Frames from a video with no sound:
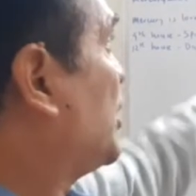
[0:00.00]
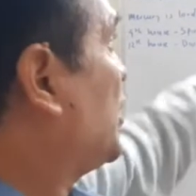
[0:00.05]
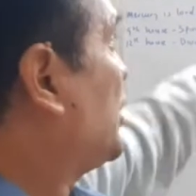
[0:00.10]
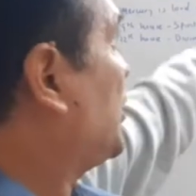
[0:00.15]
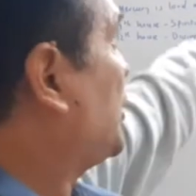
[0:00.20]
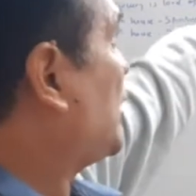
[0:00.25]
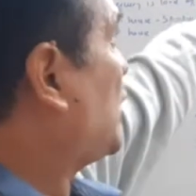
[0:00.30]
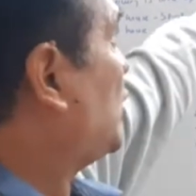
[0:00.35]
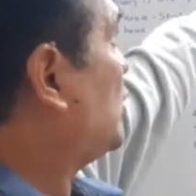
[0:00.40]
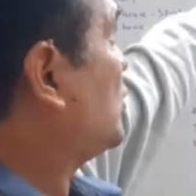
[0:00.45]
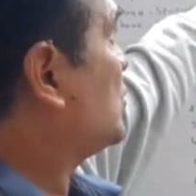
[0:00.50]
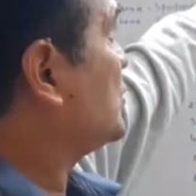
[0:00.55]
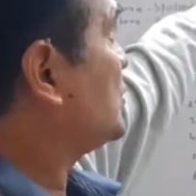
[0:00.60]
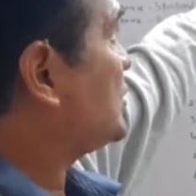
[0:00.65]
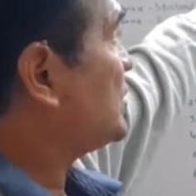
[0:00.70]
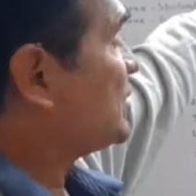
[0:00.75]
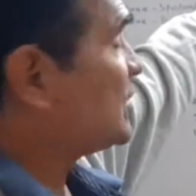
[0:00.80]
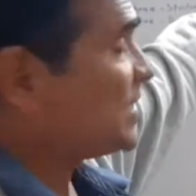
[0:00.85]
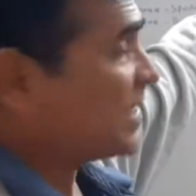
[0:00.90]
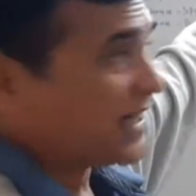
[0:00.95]
Now,
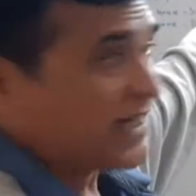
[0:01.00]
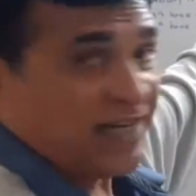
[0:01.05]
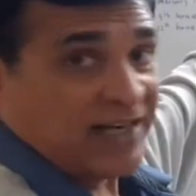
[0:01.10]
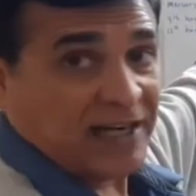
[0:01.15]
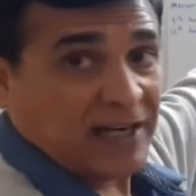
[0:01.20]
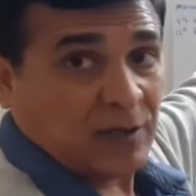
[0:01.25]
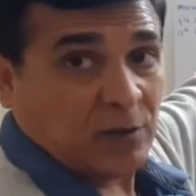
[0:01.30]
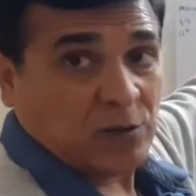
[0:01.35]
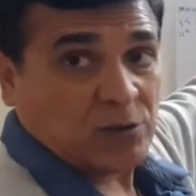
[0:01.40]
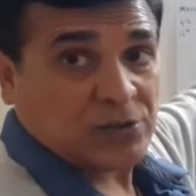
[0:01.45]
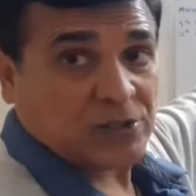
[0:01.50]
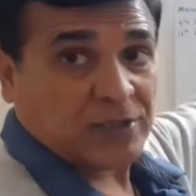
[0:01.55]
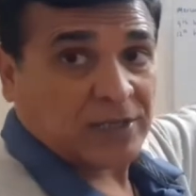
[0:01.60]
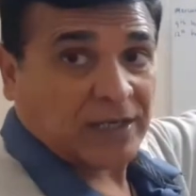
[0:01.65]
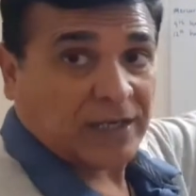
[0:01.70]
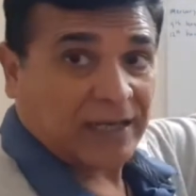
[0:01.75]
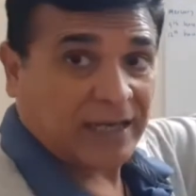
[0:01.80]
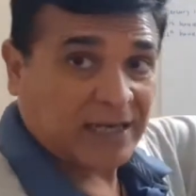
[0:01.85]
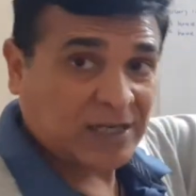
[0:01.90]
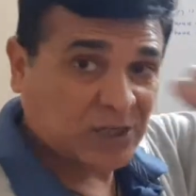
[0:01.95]
second
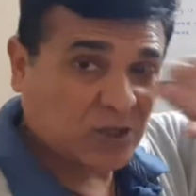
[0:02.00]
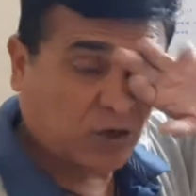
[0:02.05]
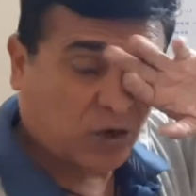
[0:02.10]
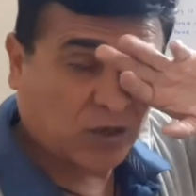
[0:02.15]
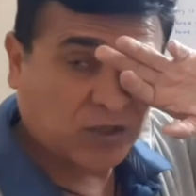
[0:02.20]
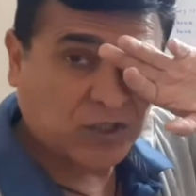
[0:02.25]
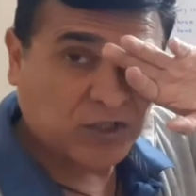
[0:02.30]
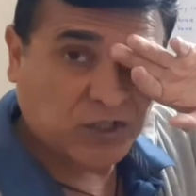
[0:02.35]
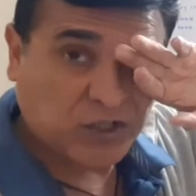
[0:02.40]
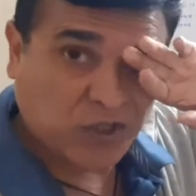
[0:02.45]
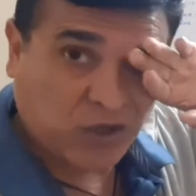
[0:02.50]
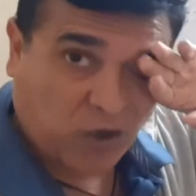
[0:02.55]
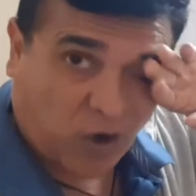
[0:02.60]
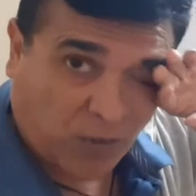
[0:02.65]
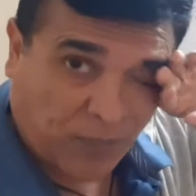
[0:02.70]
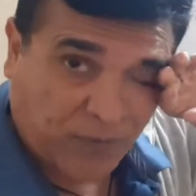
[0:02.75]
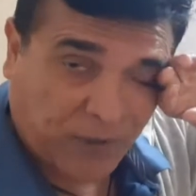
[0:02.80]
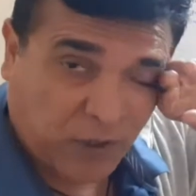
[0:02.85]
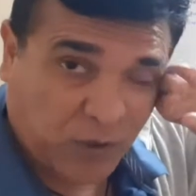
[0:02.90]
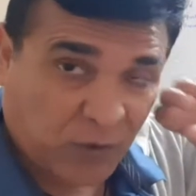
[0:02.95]
house has got
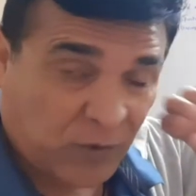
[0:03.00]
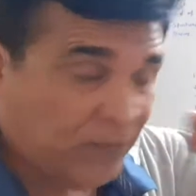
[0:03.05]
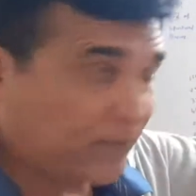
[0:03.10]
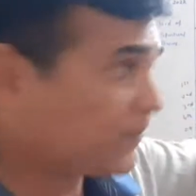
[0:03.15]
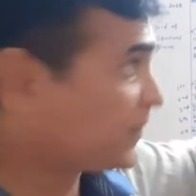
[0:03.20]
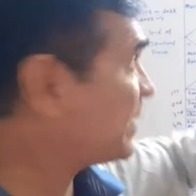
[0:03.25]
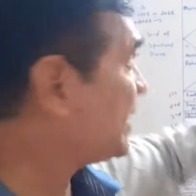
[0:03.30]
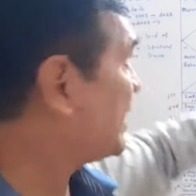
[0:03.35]
Scorpio